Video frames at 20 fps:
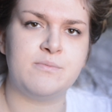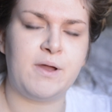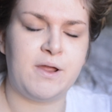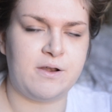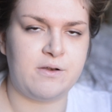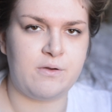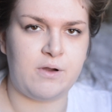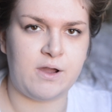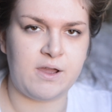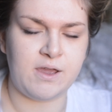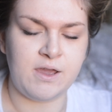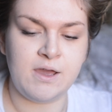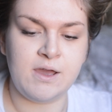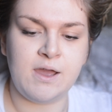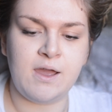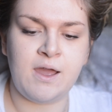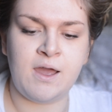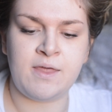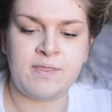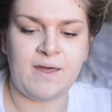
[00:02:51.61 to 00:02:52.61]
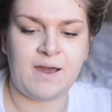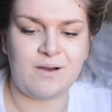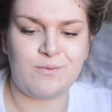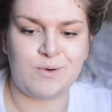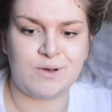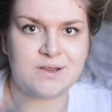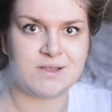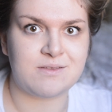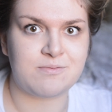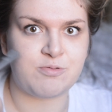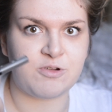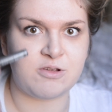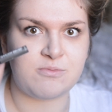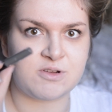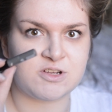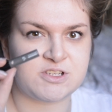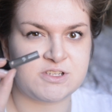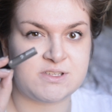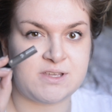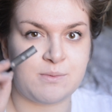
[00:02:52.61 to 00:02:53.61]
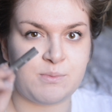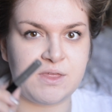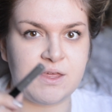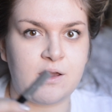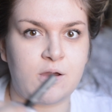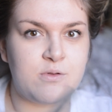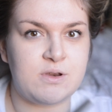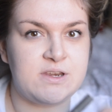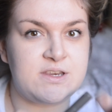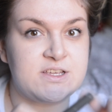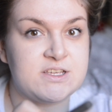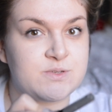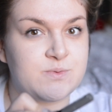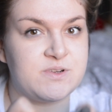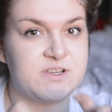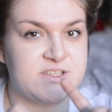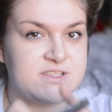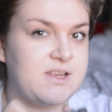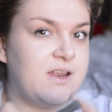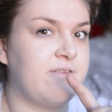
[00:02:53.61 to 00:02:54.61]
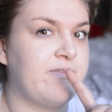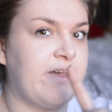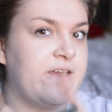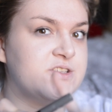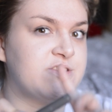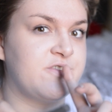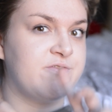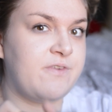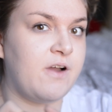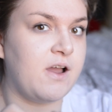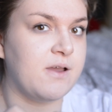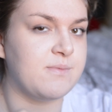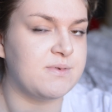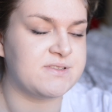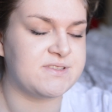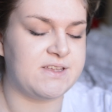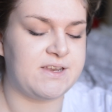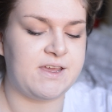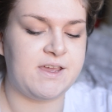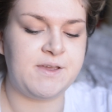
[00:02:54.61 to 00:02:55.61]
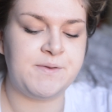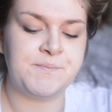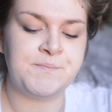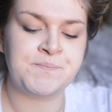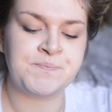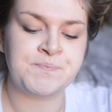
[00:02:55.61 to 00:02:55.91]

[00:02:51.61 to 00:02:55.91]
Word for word: I don't know, I had that one. It's pretty much the same thing, only this one doesn't have extra fibres in it.